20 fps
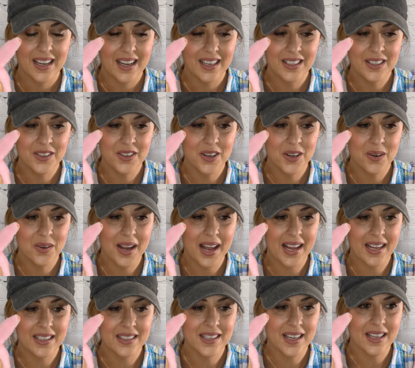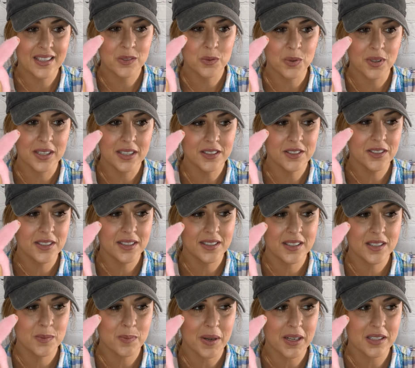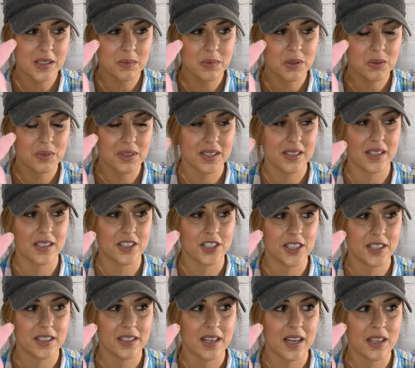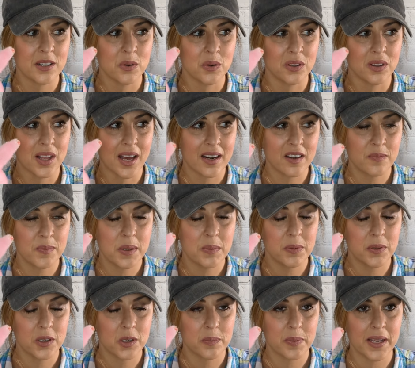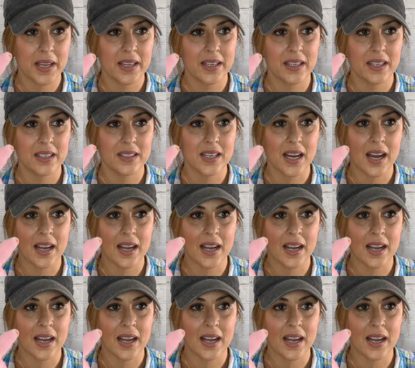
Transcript: you know, as we're entering this possible recession, I know a lot of people are panicked.